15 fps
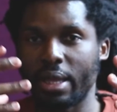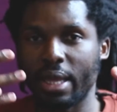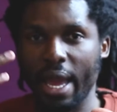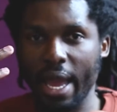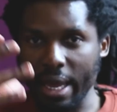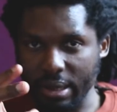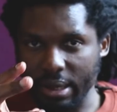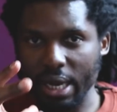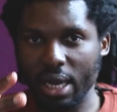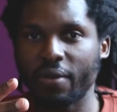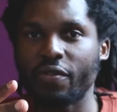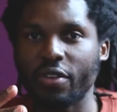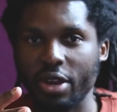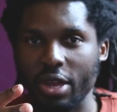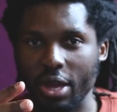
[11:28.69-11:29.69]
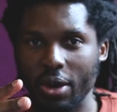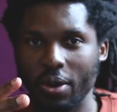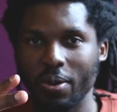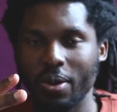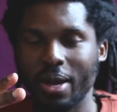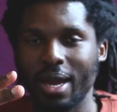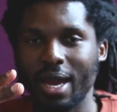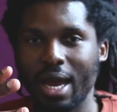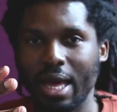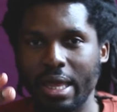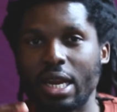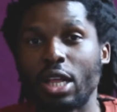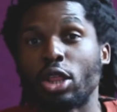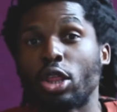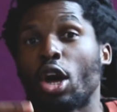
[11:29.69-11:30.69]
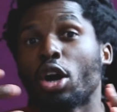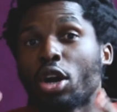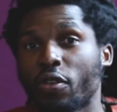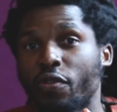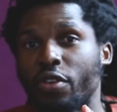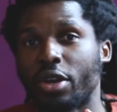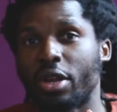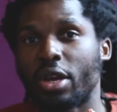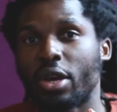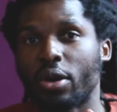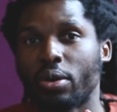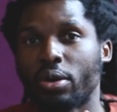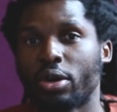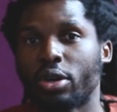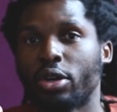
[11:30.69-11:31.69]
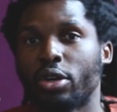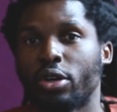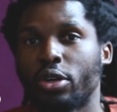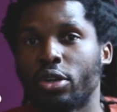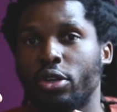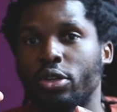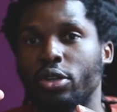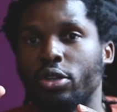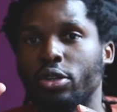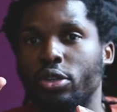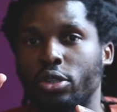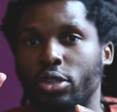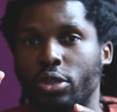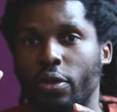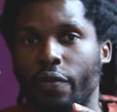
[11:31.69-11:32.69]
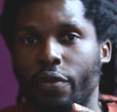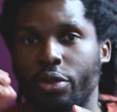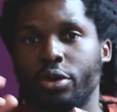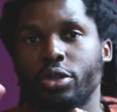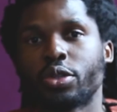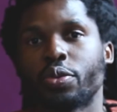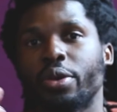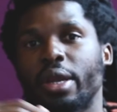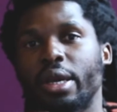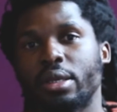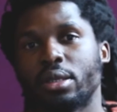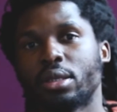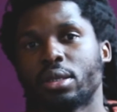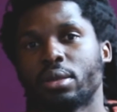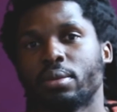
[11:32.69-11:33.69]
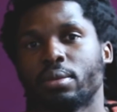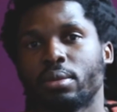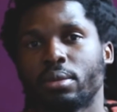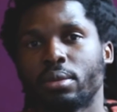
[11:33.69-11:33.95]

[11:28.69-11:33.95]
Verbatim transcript: the eight second video, then a longer video for those three days.